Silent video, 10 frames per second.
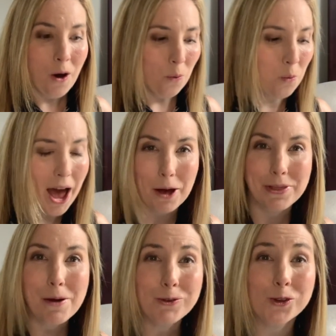Wow,
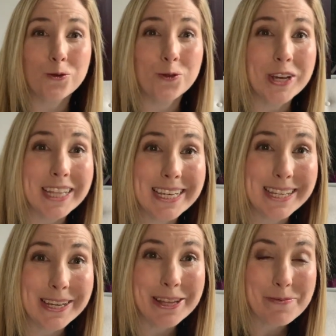that was a really
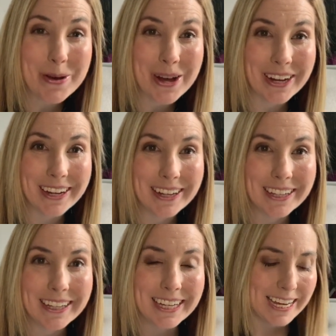silly book.
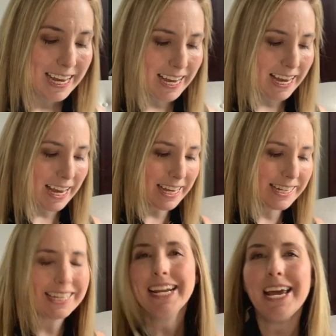In
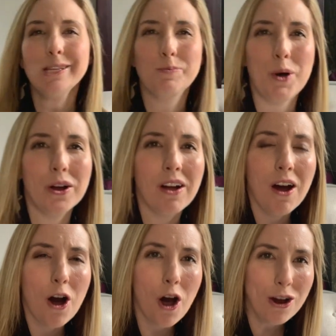today's book,
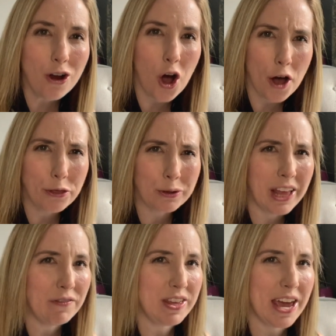our author
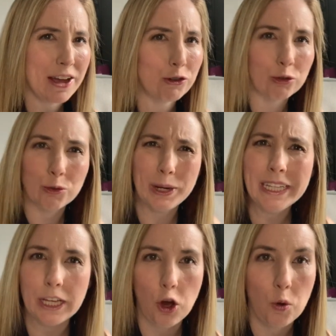left the end
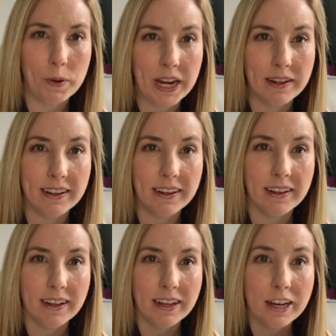really open-ended.
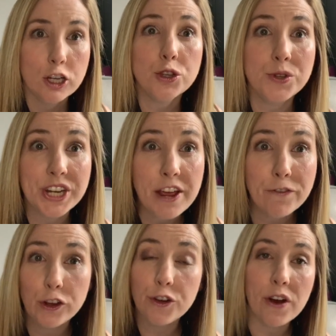So today
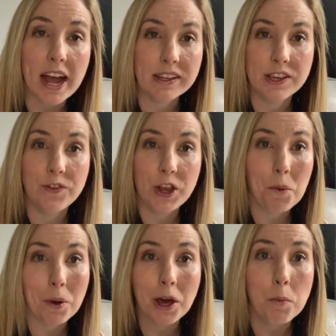for your activity,
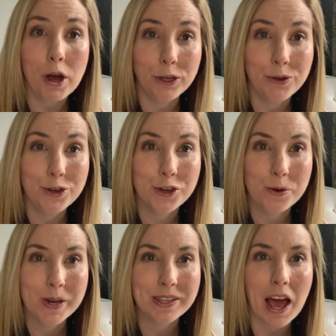what I want you to
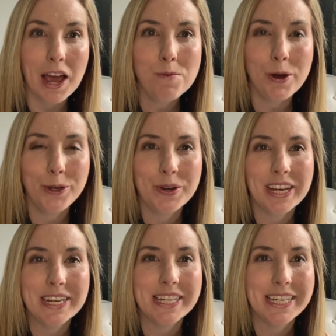do is I want you to
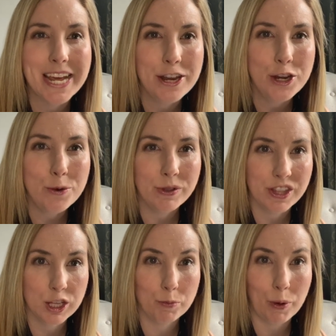continue
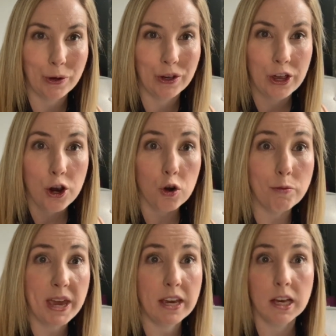this book or
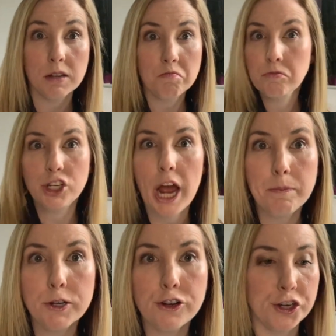make
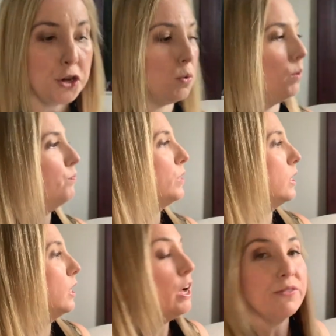chapter 2
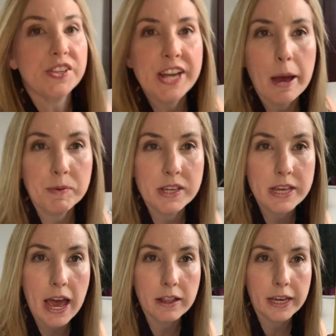of Snapsy
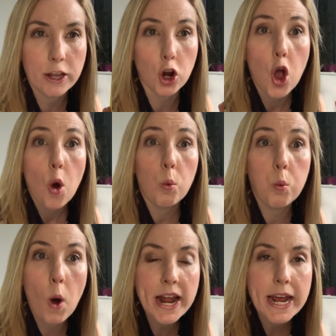the Alligator.
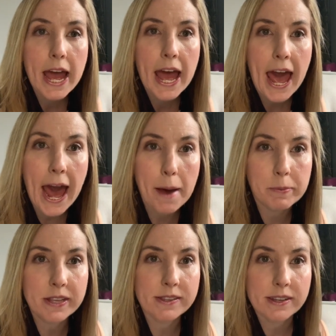What
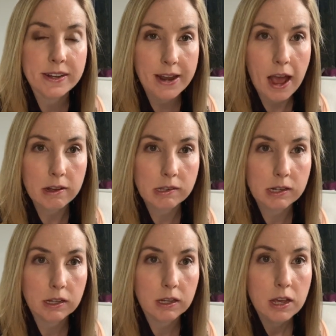happens
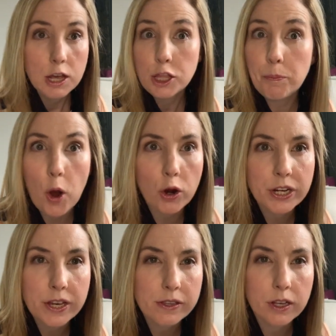next? The
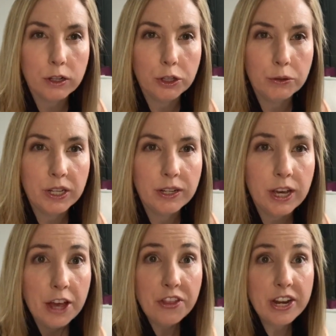party is concluded.
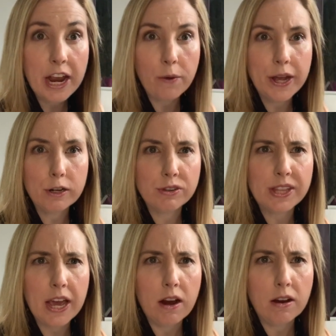The narrator's
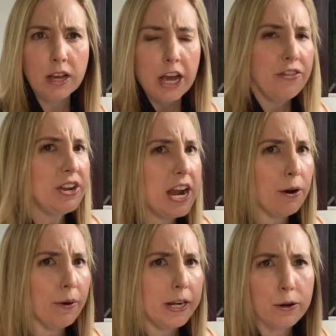there. The
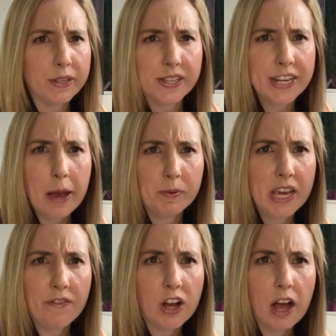narrator and Snapsy
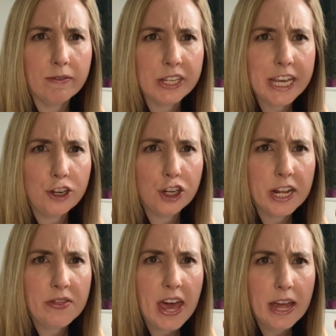have a conversation,
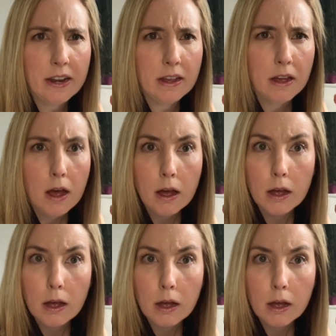and then
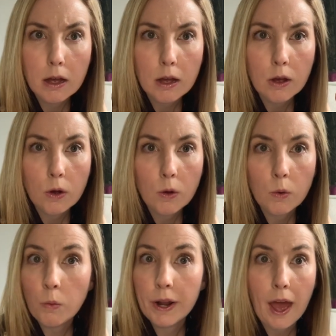
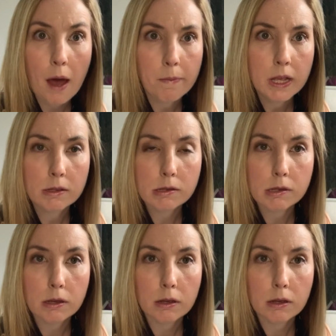what happens?